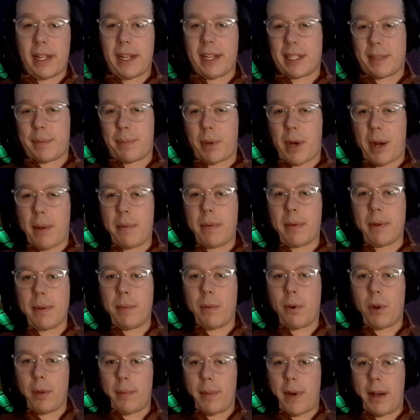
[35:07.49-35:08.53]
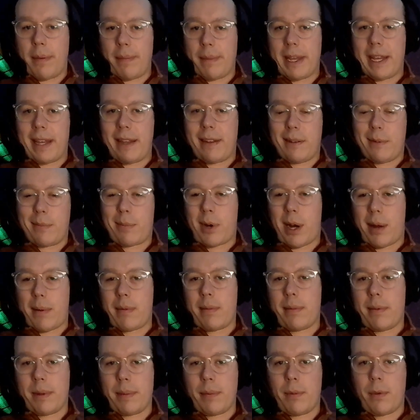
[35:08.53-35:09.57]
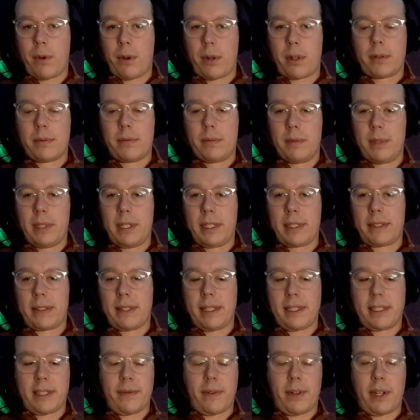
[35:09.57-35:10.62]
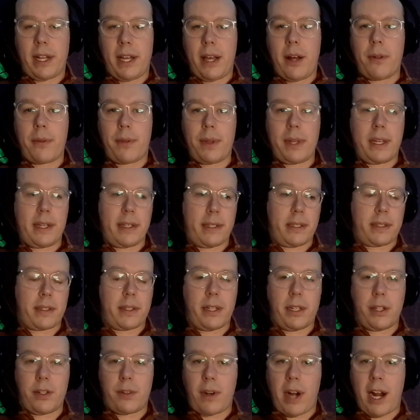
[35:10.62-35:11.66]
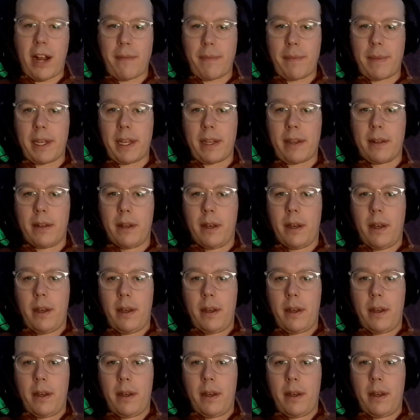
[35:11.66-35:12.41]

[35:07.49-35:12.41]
then it's probably more about me and probably more in the sense of unhealthy, because it's going to drive me